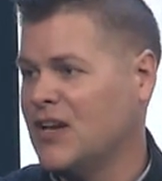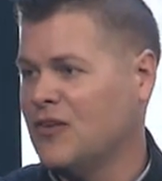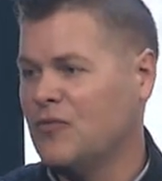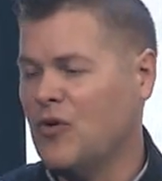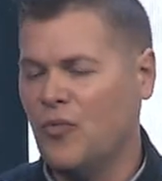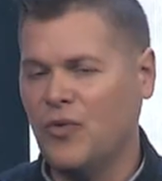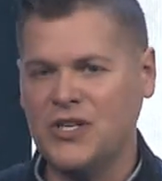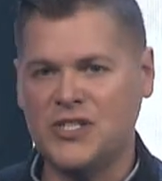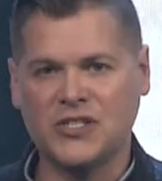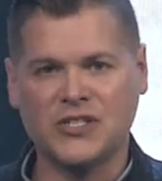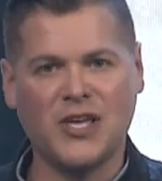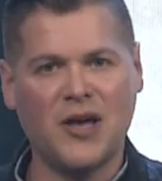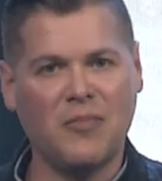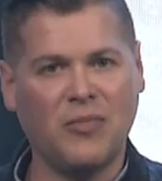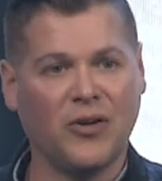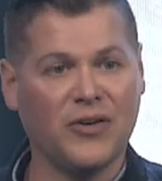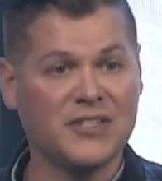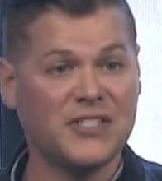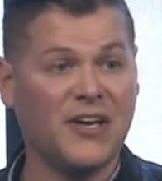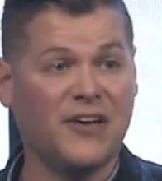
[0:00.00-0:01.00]
when we just
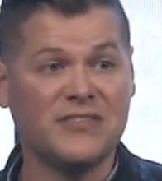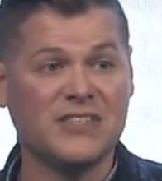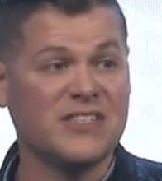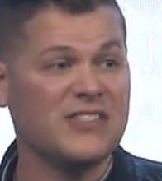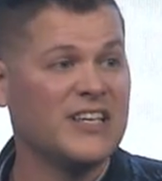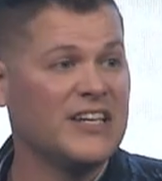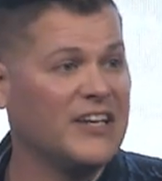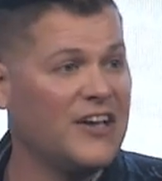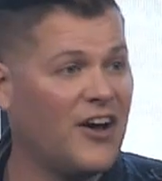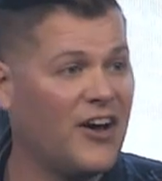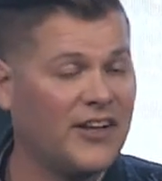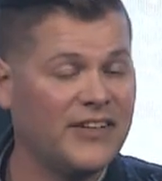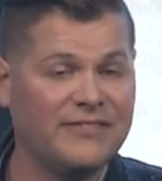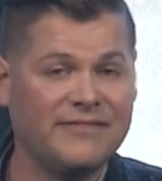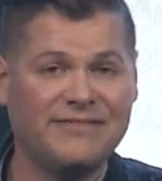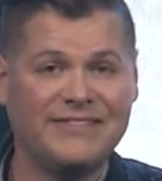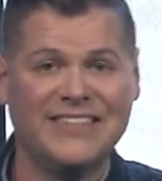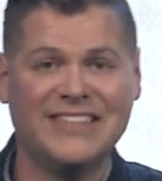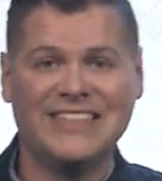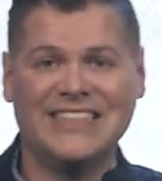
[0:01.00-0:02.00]
humble ourselves and say, God,
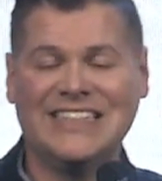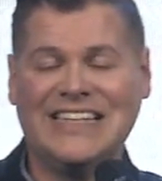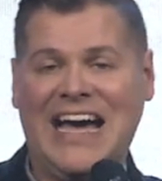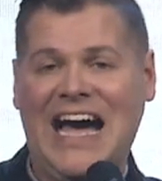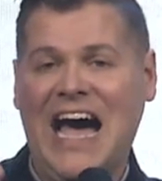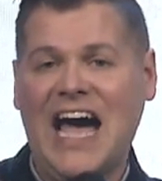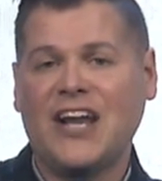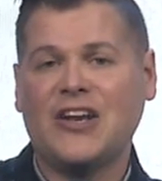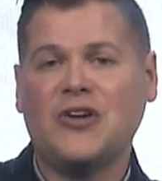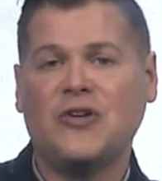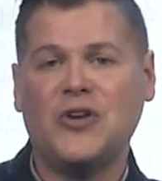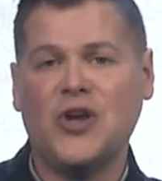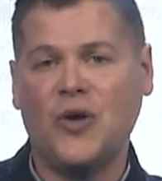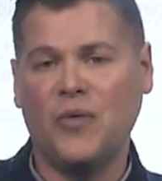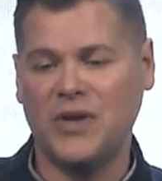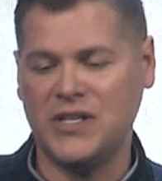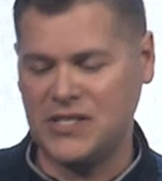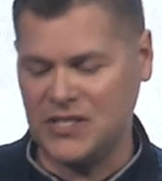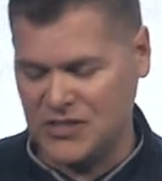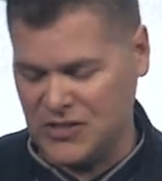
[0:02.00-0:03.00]
I don't know
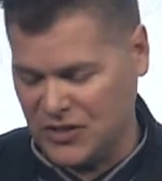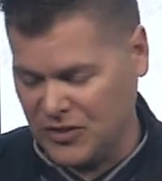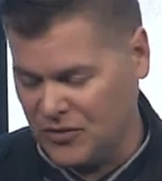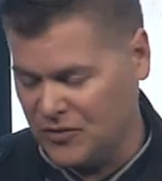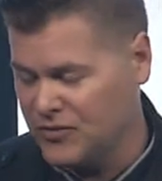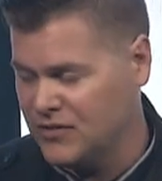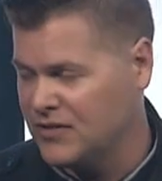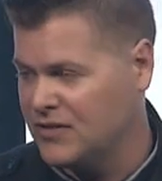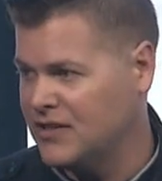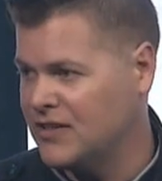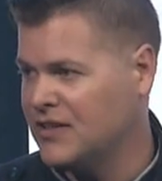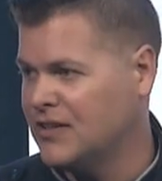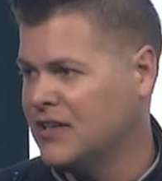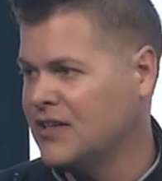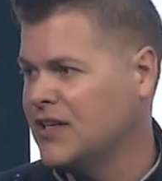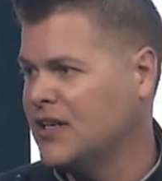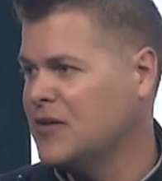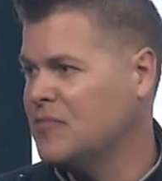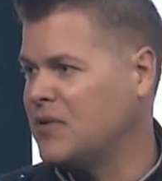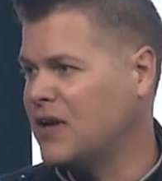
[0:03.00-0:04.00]
what to do,
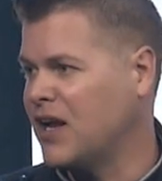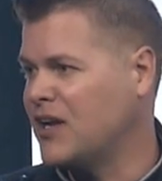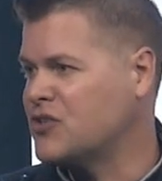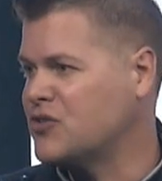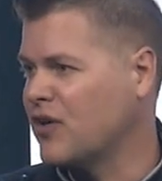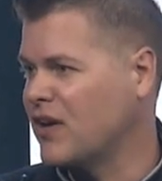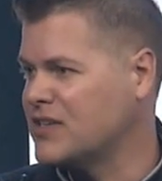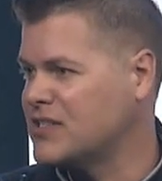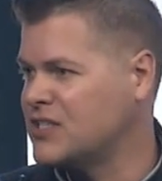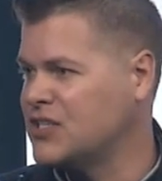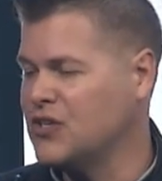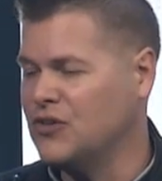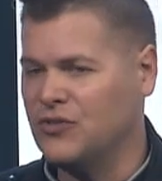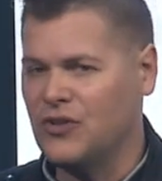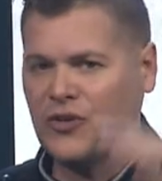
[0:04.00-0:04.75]
but I trust you.